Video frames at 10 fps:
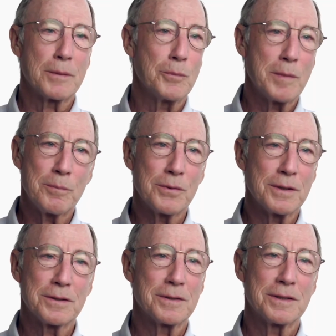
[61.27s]
I remember
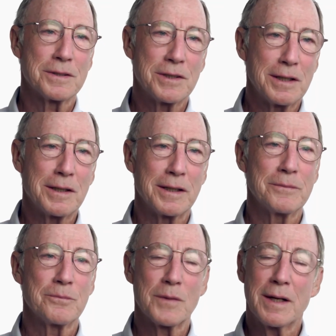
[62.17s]
this
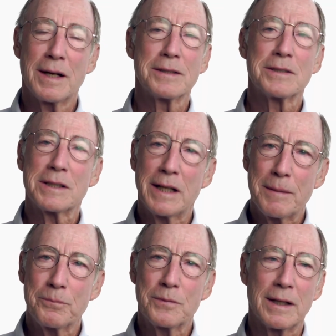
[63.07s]
distinctly, and I
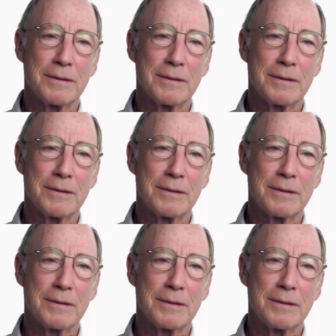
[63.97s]
slept